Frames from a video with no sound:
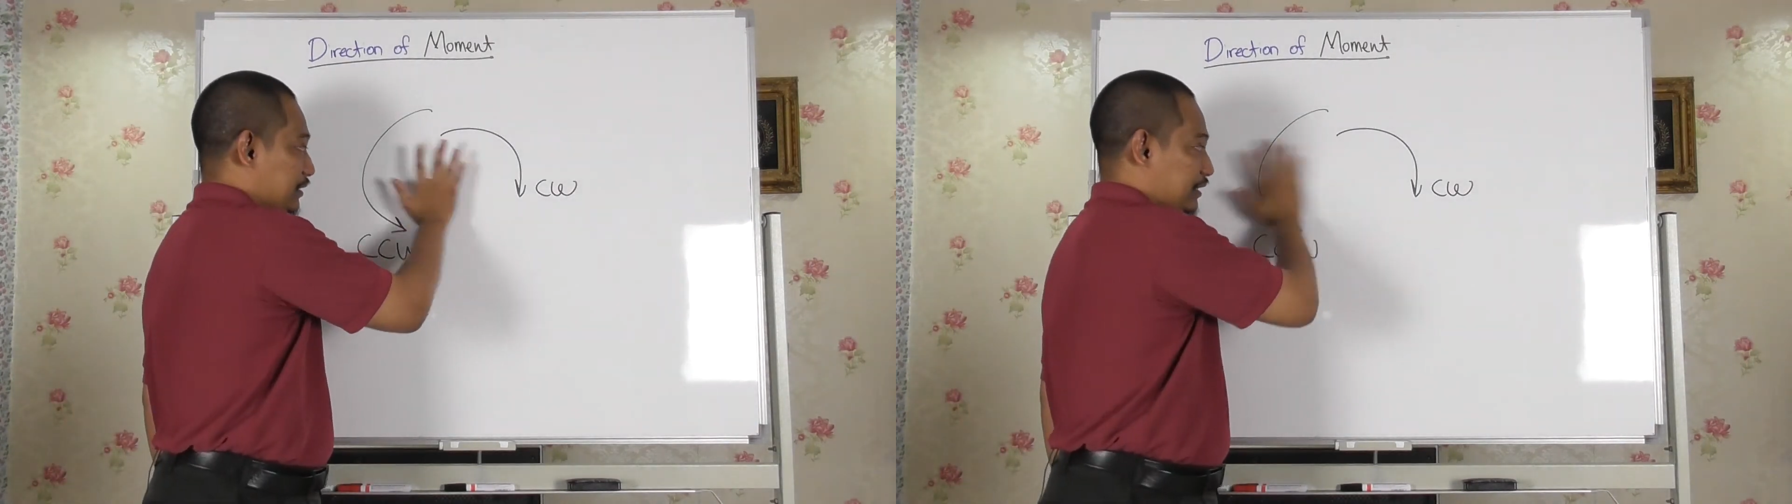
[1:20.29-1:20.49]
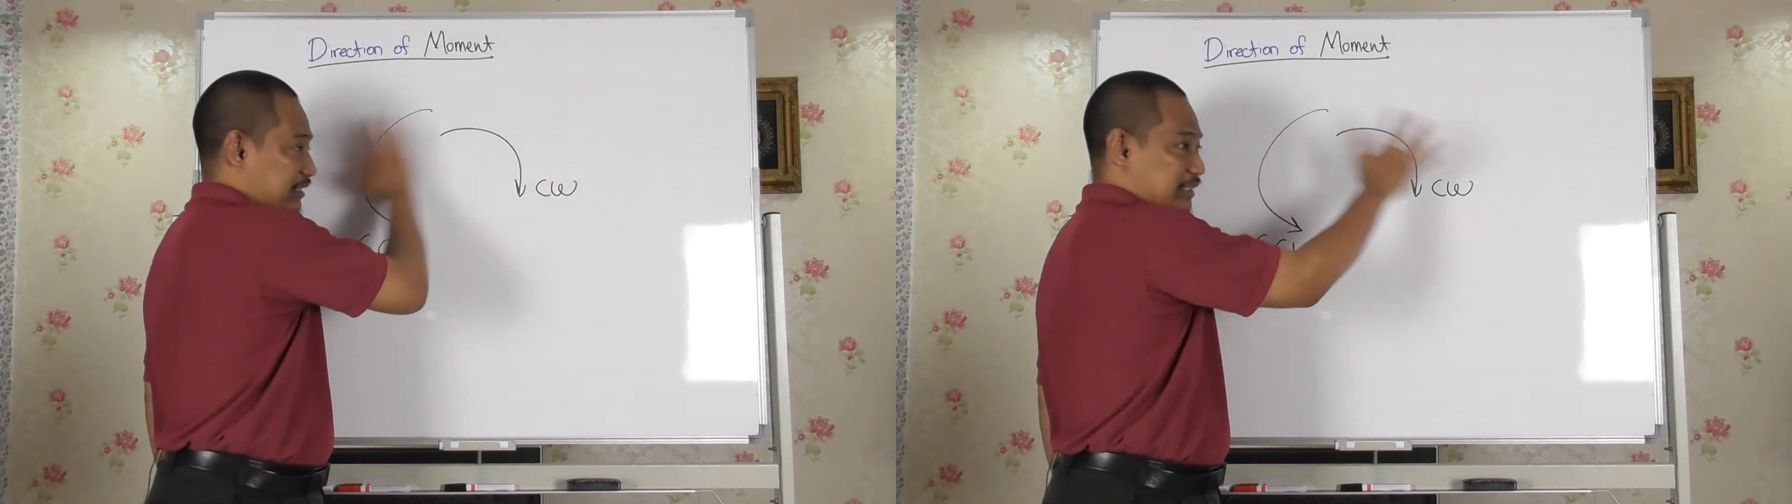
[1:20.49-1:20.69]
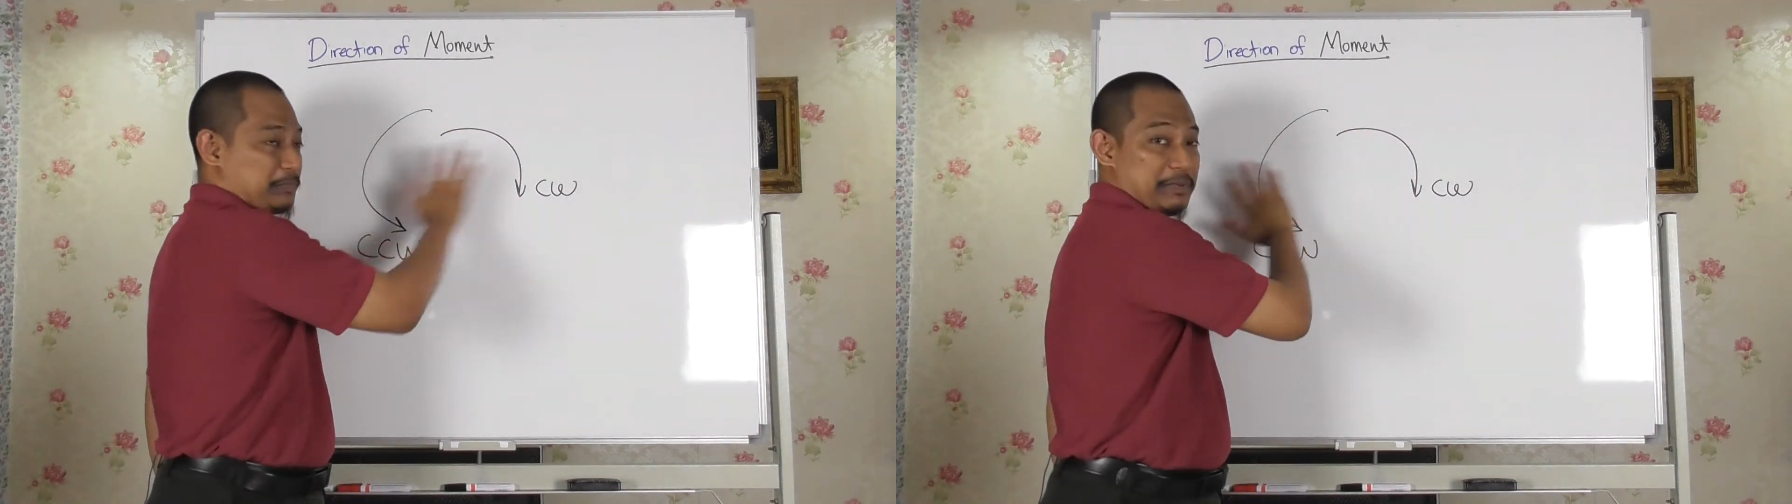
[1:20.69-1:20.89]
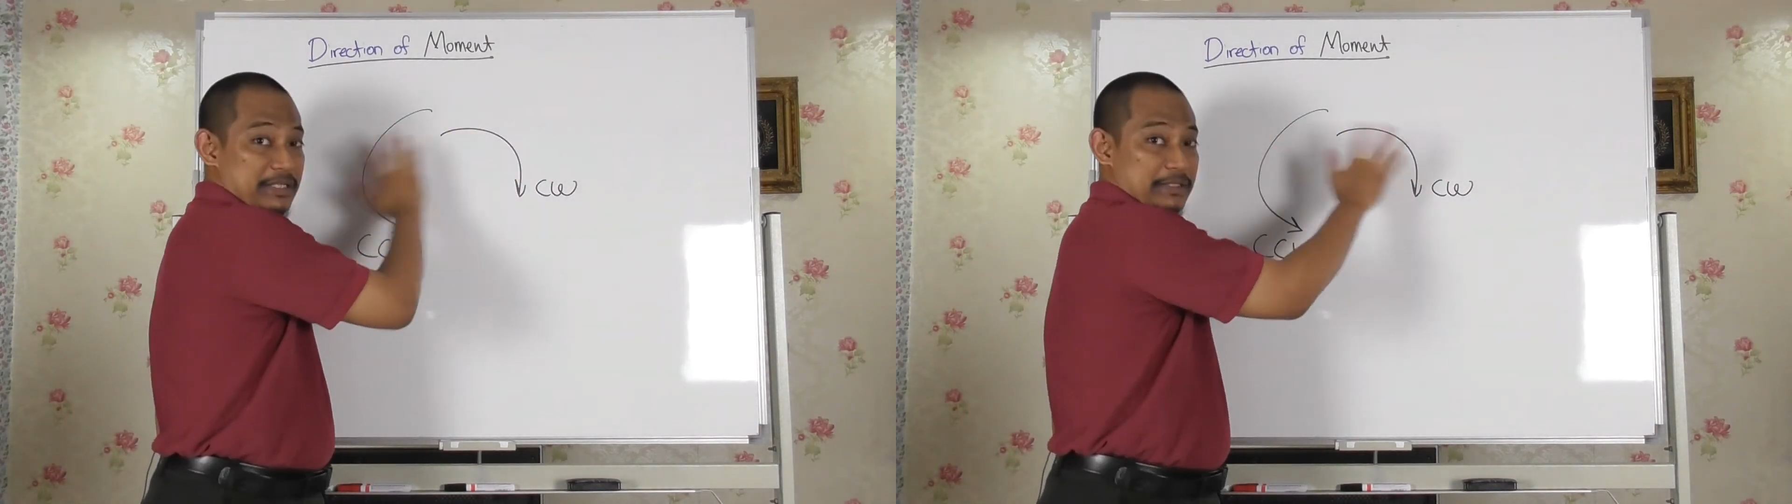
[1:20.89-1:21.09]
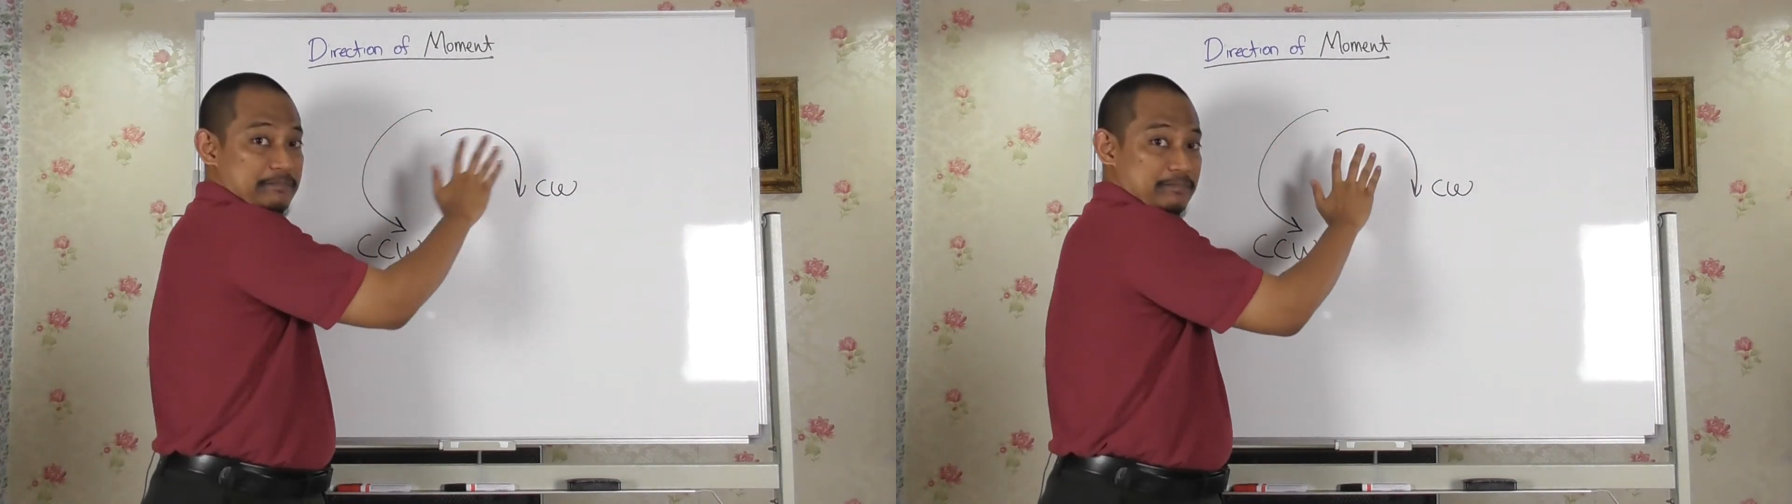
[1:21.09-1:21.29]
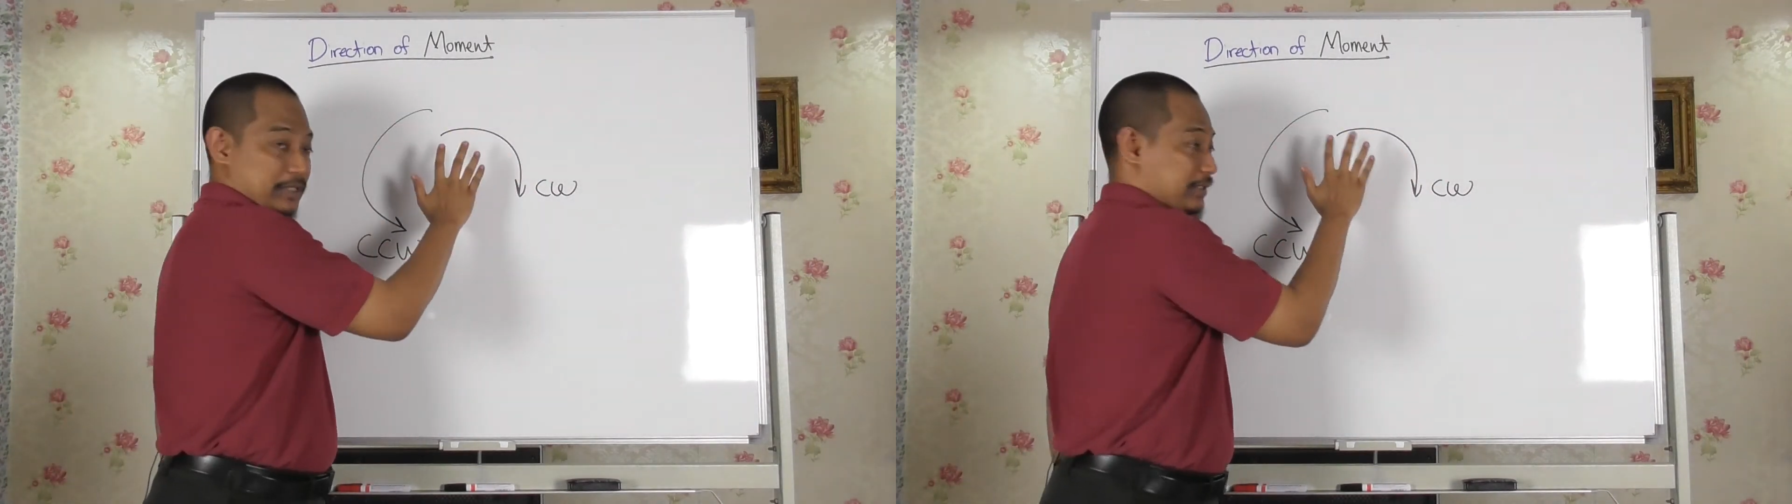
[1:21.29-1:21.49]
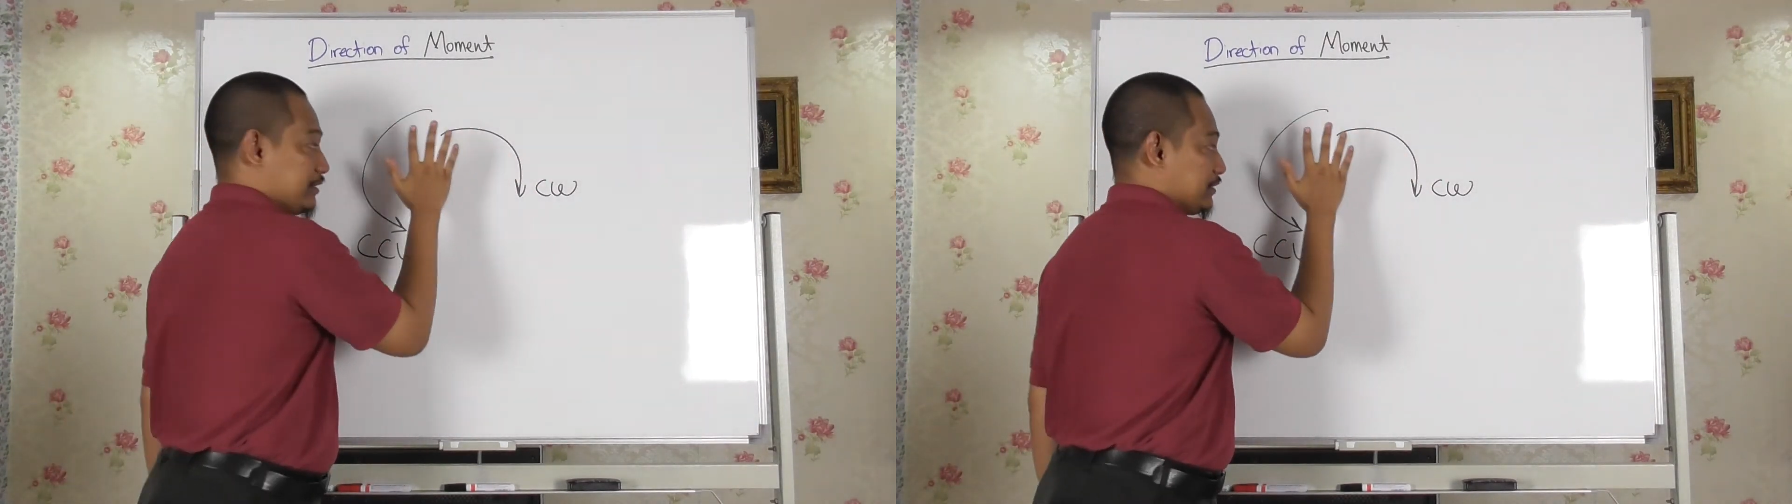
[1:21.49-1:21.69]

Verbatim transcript: in this plane, right,